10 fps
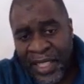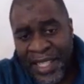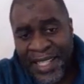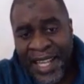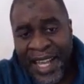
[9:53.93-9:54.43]

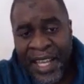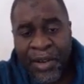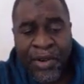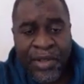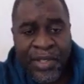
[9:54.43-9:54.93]
is the high
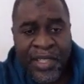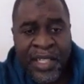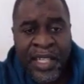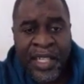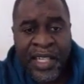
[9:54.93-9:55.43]
cost
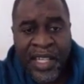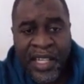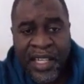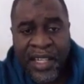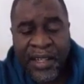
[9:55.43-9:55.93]

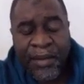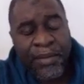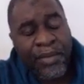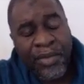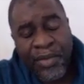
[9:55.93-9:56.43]

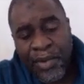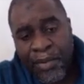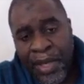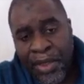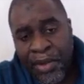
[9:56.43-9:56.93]

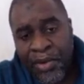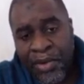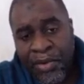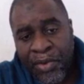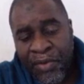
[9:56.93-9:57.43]

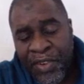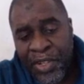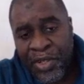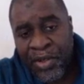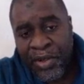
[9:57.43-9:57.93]
method
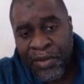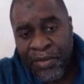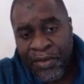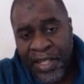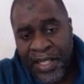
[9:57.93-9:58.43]
version
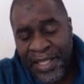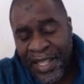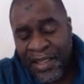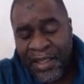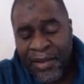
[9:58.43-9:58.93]
of
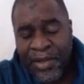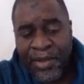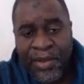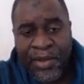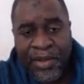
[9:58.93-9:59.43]
Tether.
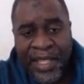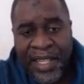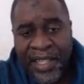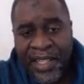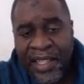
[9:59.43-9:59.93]
So
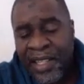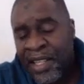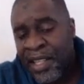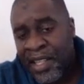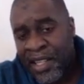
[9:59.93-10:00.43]
sending
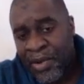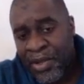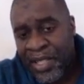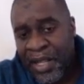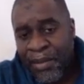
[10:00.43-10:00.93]

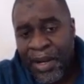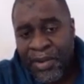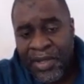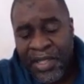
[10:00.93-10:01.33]
costs about